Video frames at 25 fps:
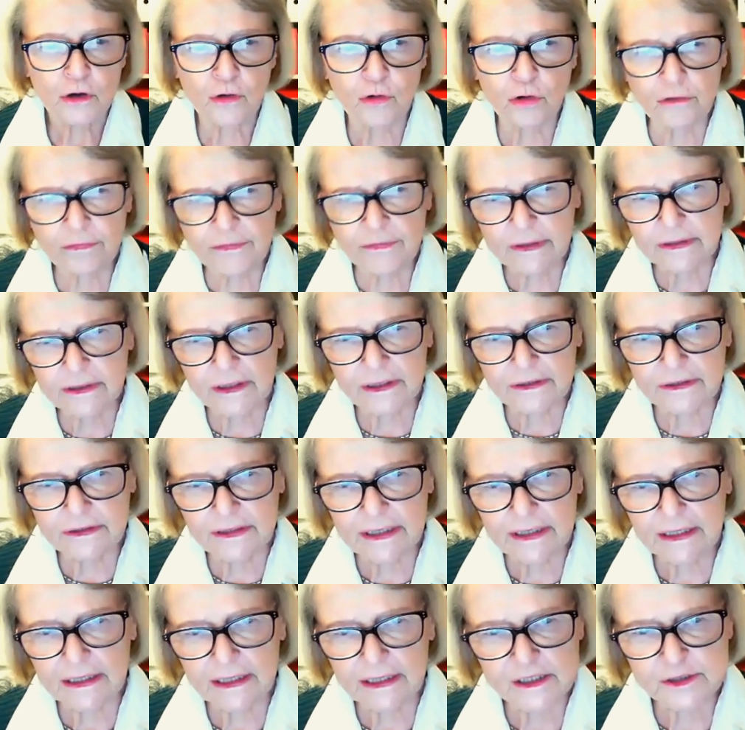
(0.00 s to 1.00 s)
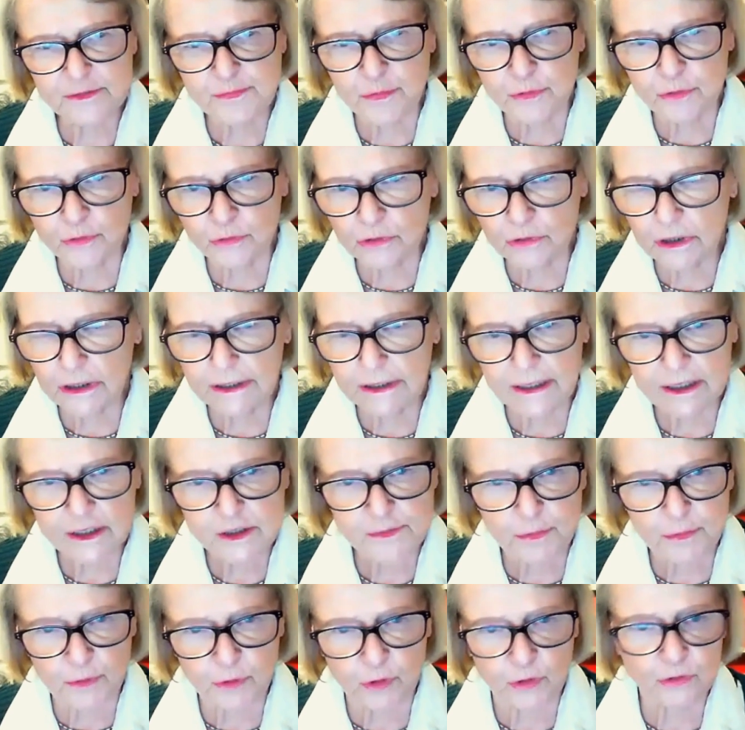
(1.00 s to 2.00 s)
COVID-19 has brutally
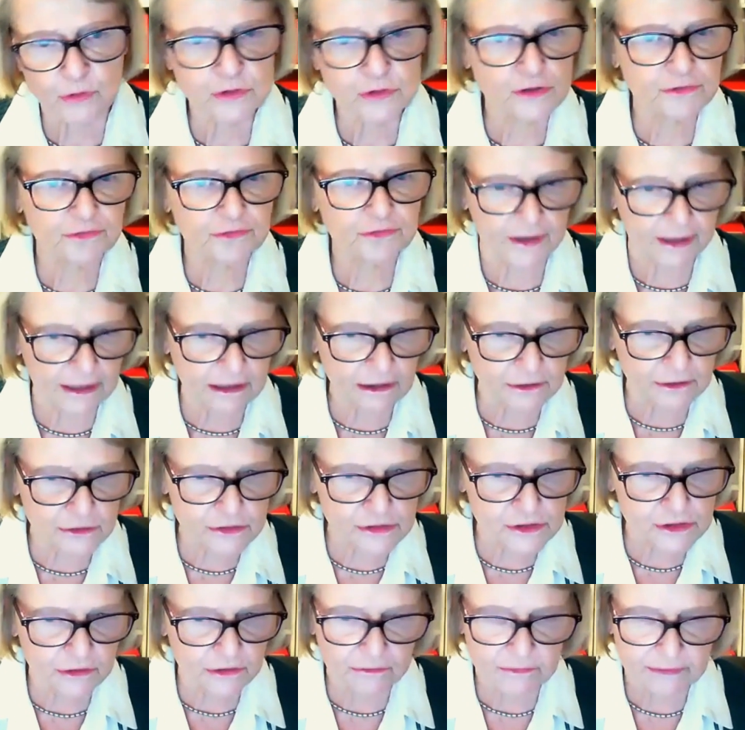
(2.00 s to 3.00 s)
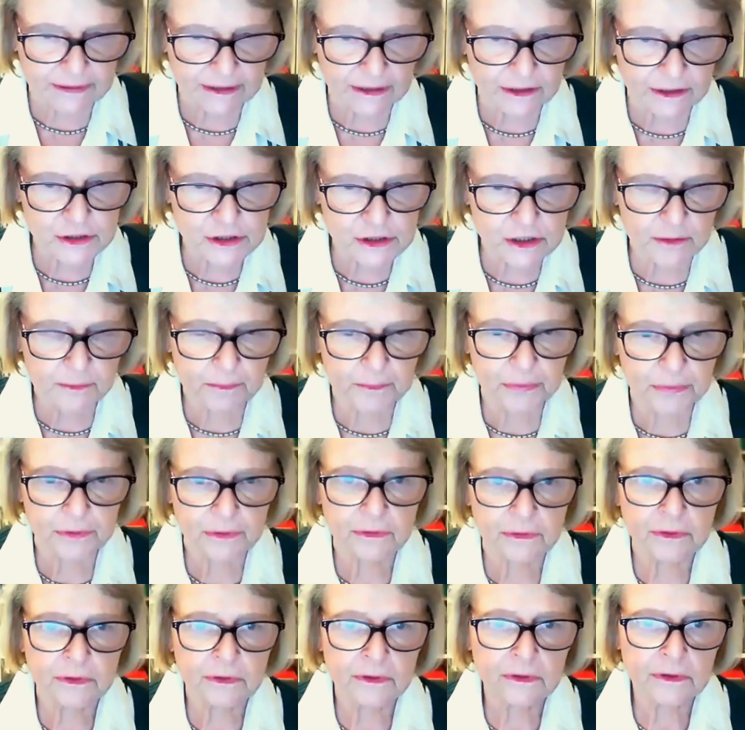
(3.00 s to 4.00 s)
exposed failures of leadership
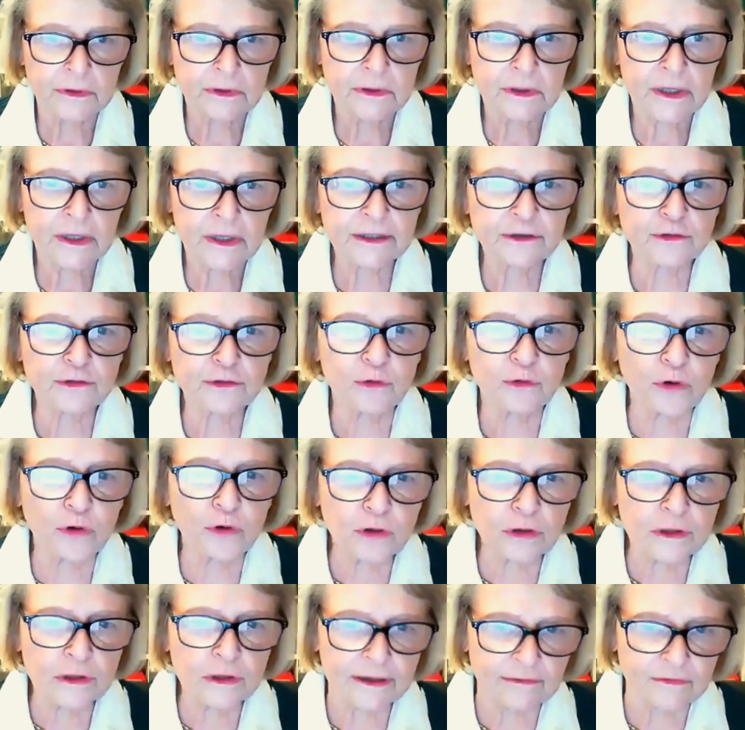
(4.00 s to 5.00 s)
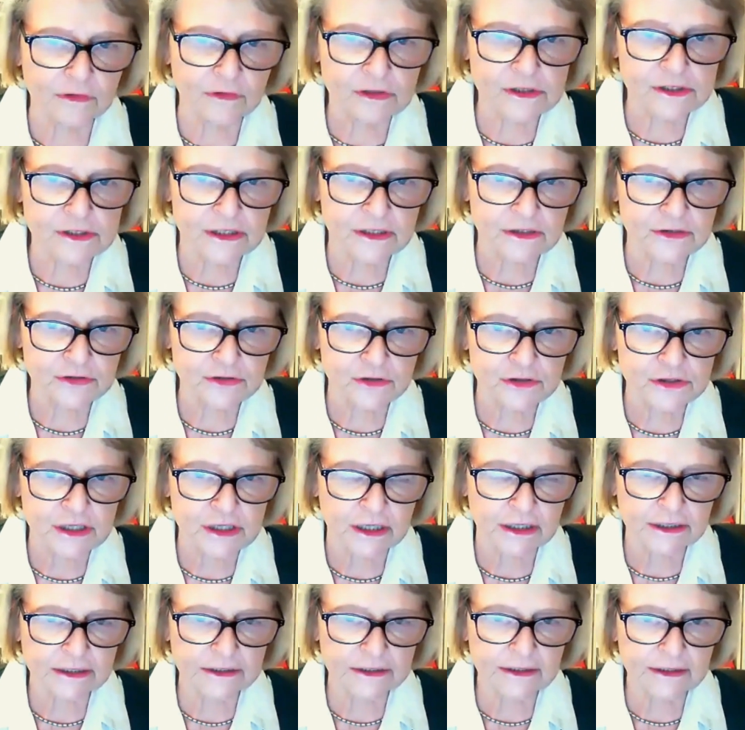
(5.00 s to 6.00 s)
at all levels in
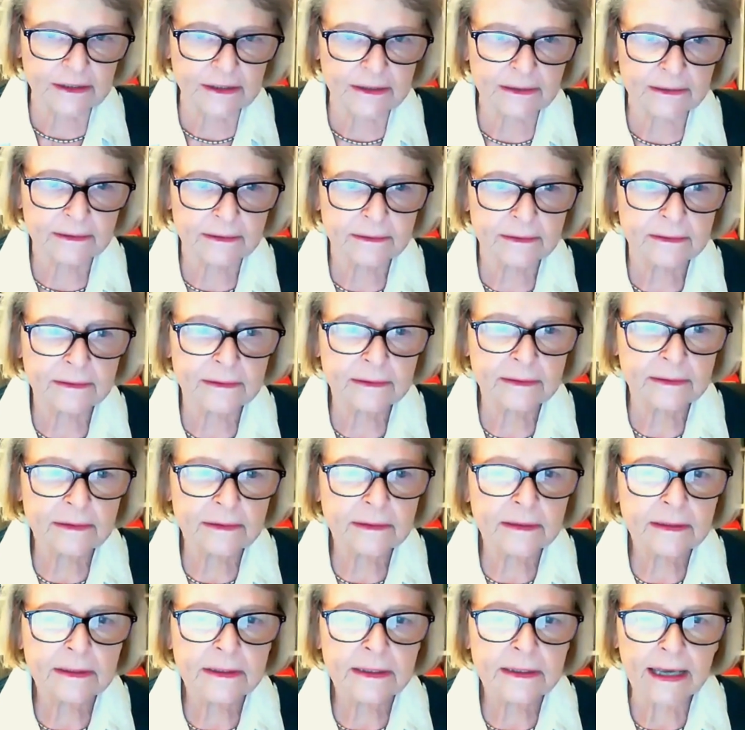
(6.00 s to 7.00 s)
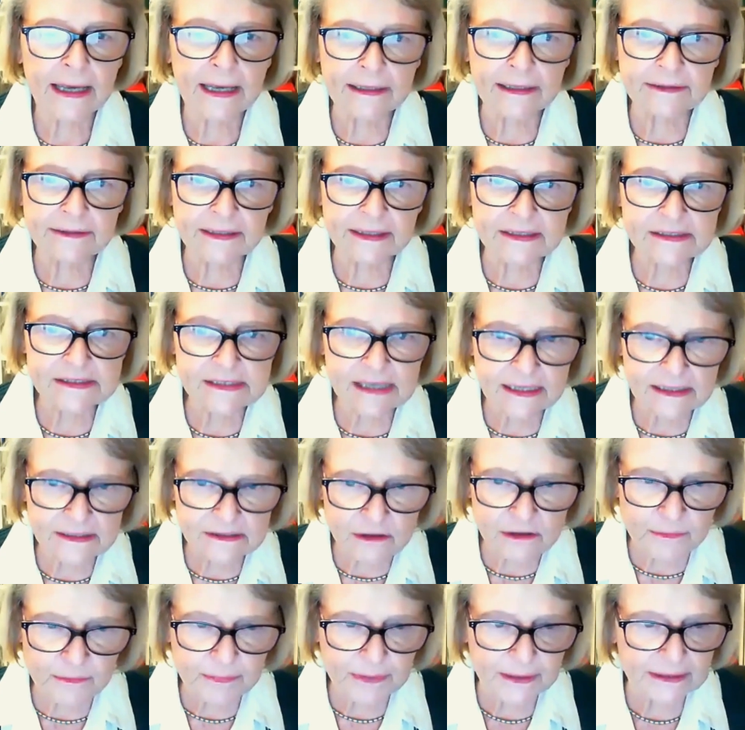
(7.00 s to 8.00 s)
society and
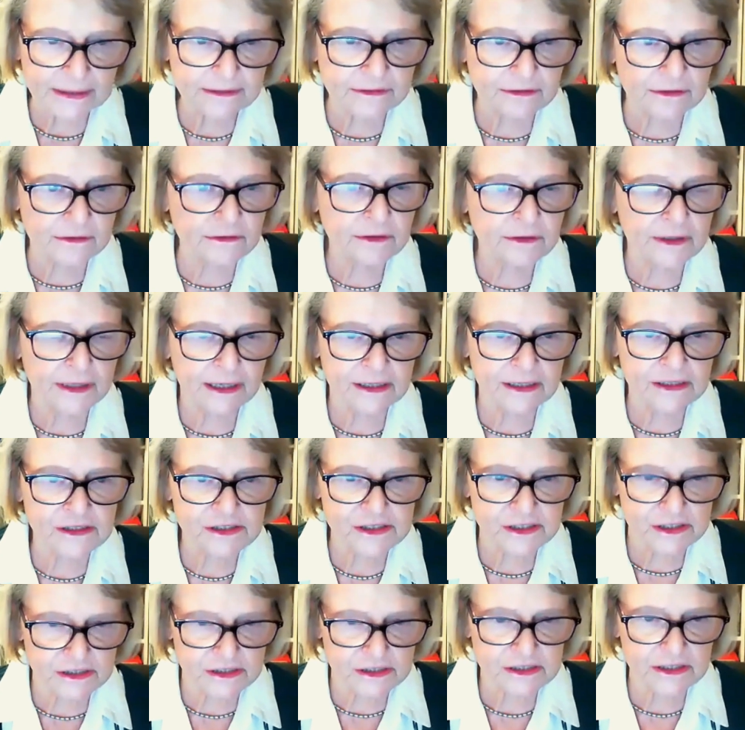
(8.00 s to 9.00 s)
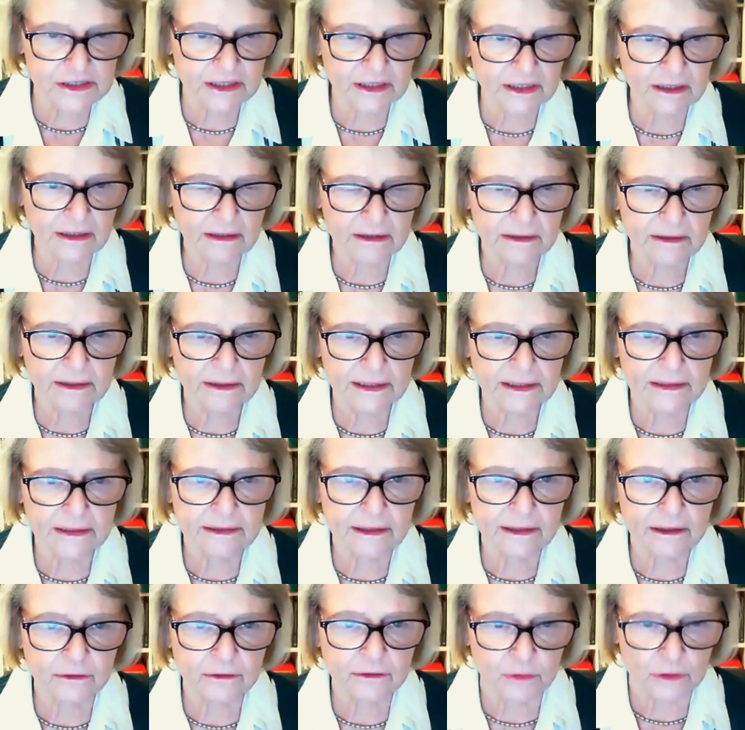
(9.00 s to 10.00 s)
exacerbated existing
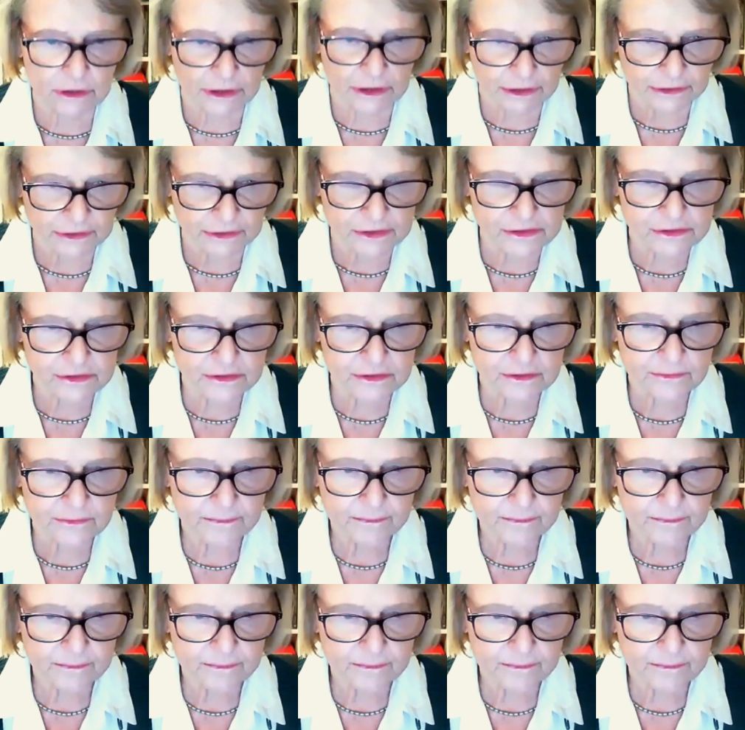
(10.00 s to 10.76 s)
inequalities.